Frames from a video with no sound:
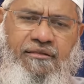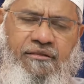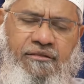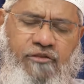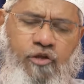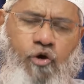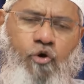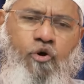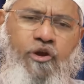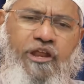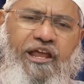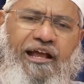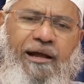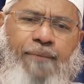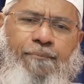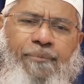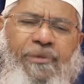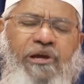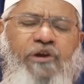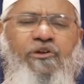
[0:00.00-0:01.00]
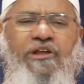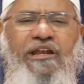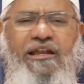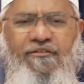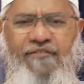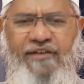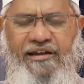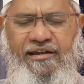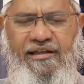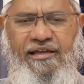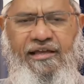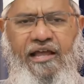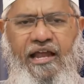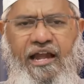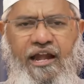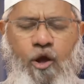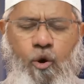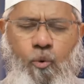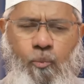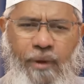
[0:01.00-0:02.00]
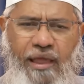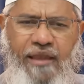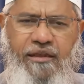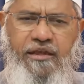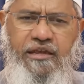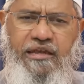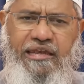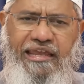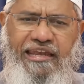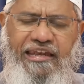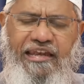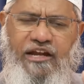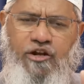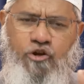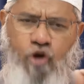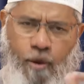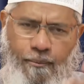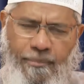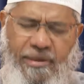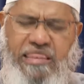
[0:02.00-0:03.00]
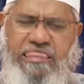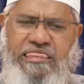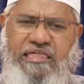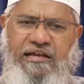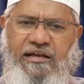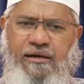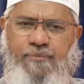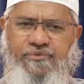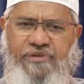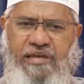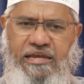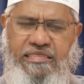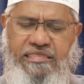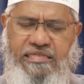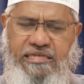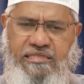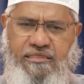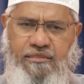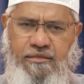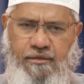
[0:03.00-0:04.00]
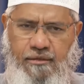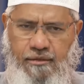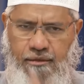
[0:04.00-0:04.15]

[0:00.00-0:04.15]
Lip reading: the courier company to deliver it. Now, when in a normal circumstances,